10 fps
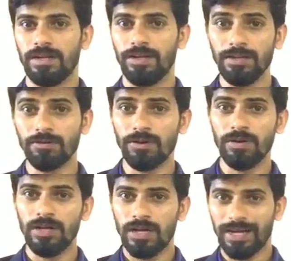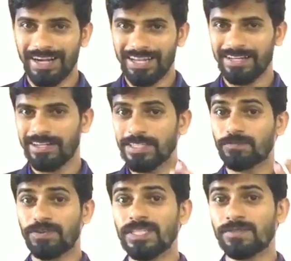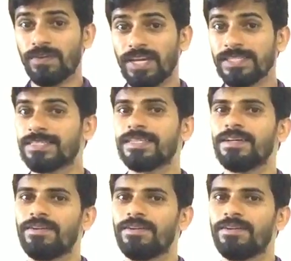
hero, and his friend's face